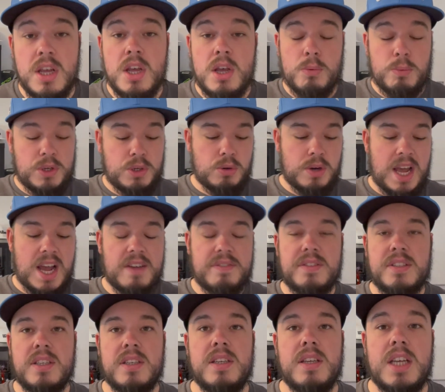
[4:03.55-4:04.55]
We don't have
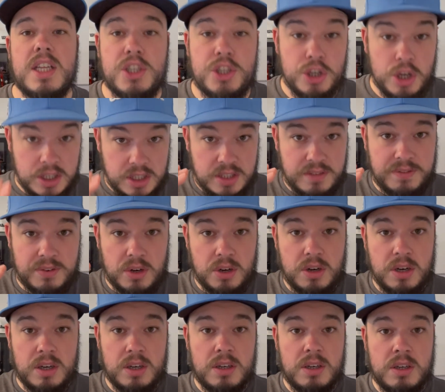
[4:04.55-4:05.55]
to adjust
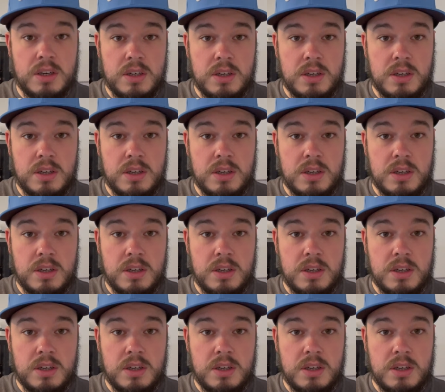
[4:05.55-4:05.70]
for